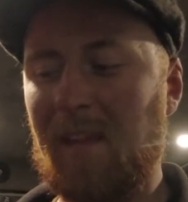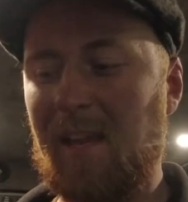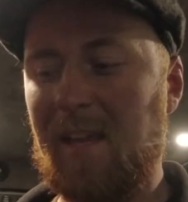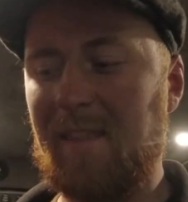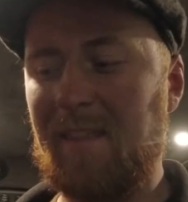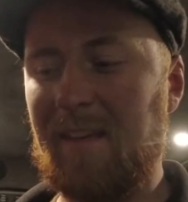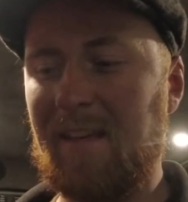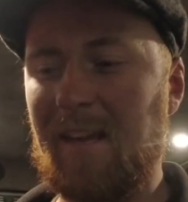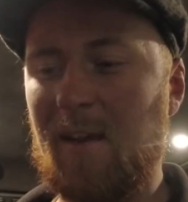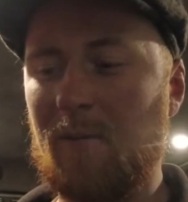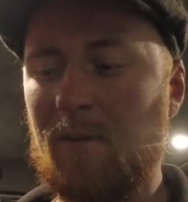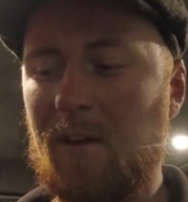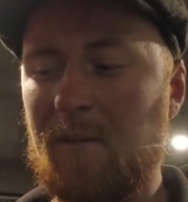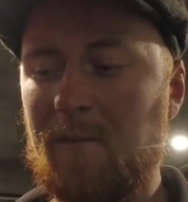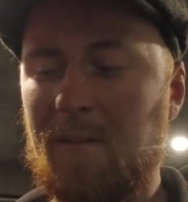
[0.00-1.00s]
and then now,
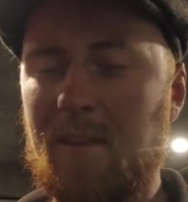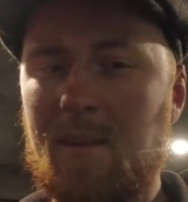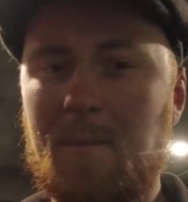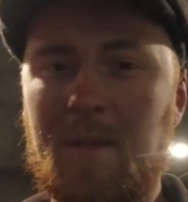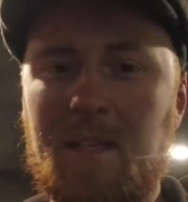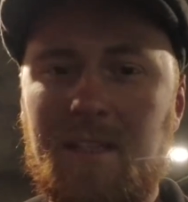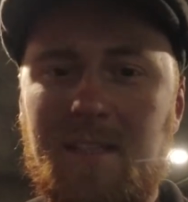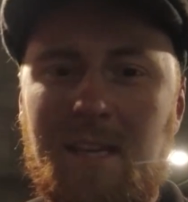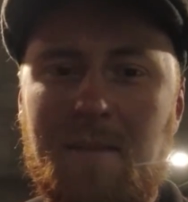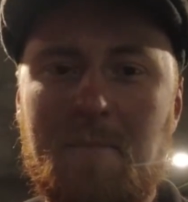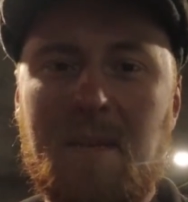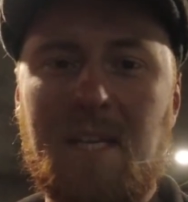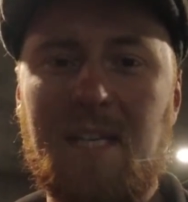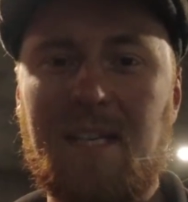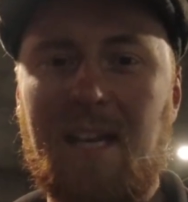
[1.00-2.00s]
rather than there being a
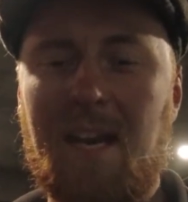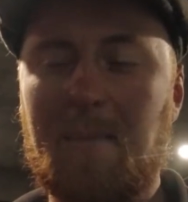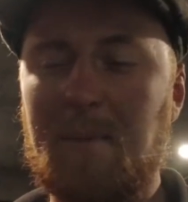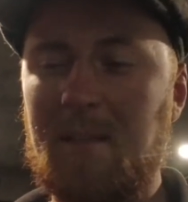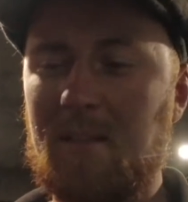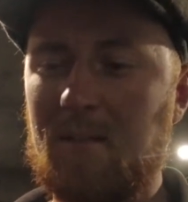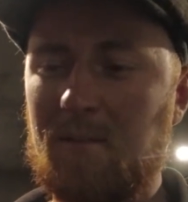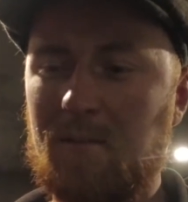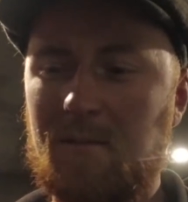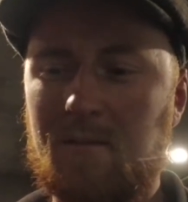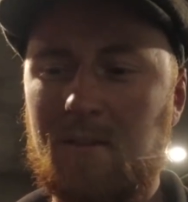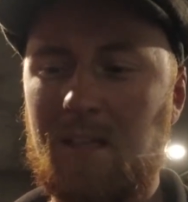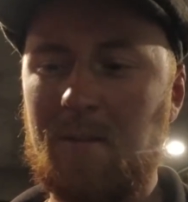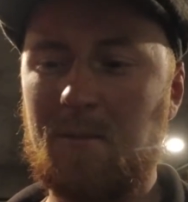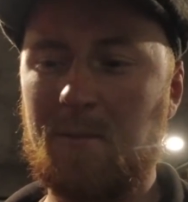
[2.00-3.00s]
10-minute gap, it just
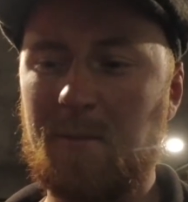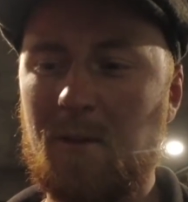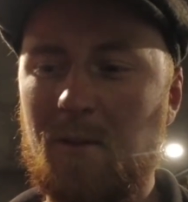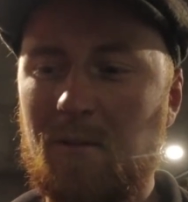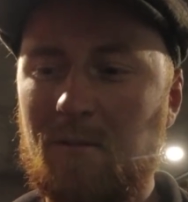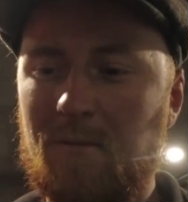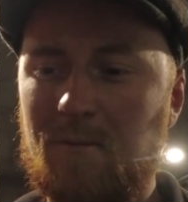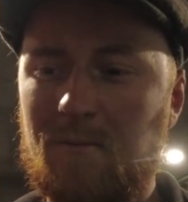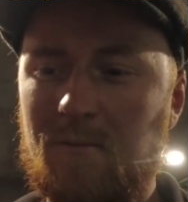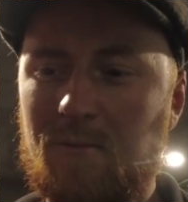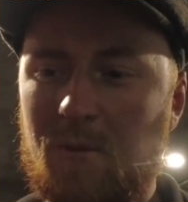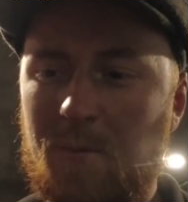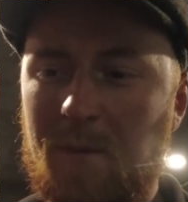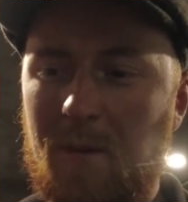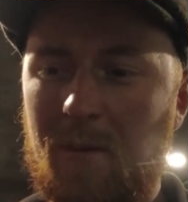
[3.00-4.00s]
keeps coming on,
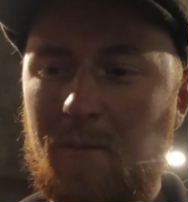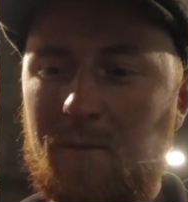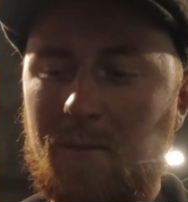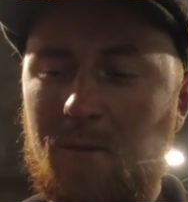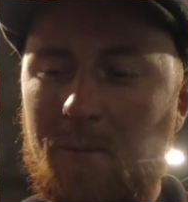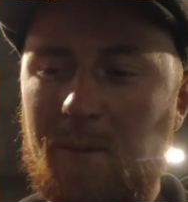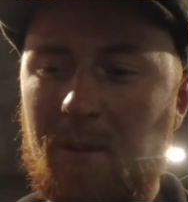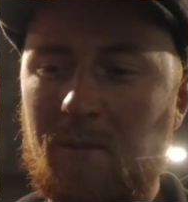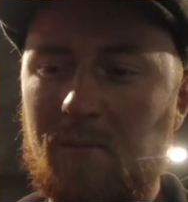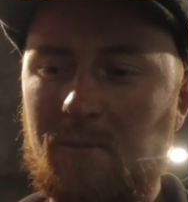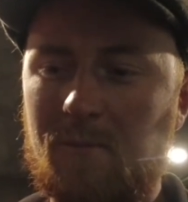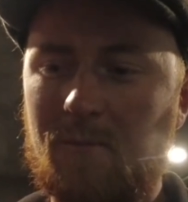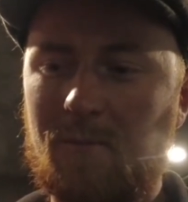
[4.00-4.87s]
dropping off, coming on,